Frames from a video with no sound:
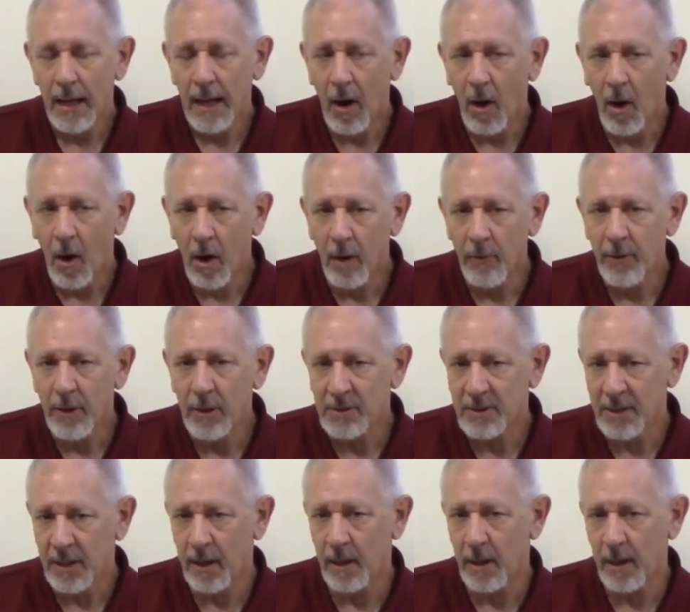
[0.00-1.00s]
Are there
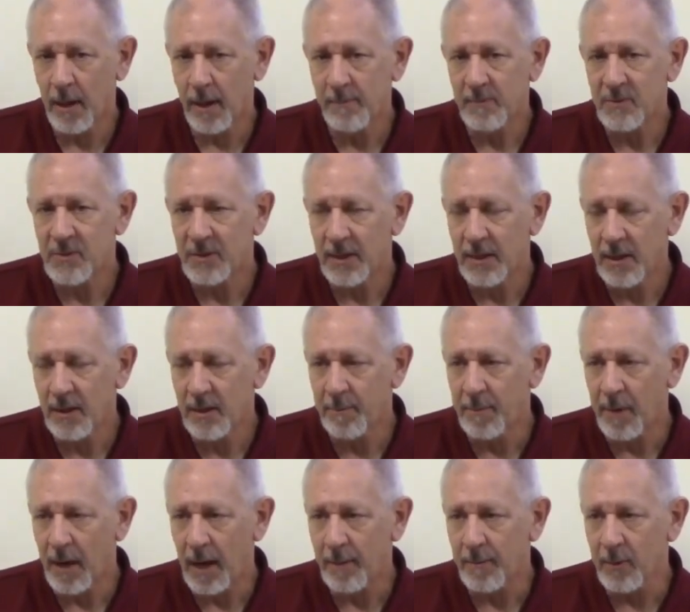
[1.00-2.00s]
times in the
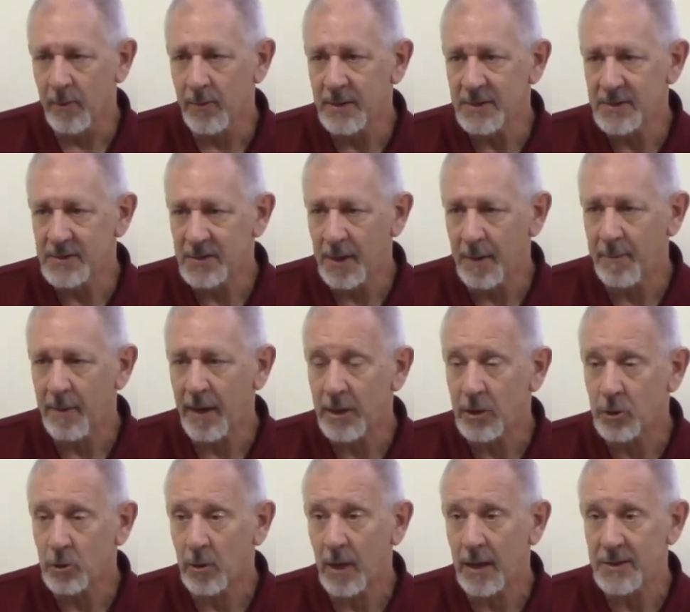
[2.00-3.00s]
Bible that somebody
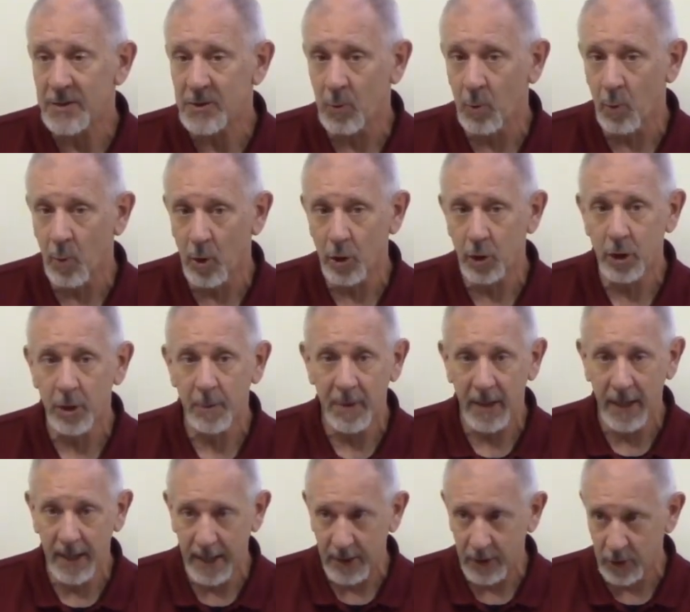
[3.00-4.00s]
tries to worship
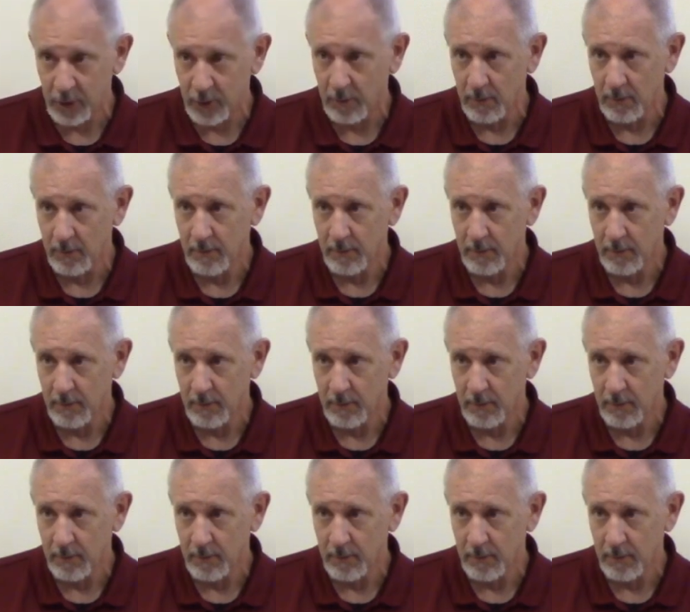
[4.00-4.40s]
an angel?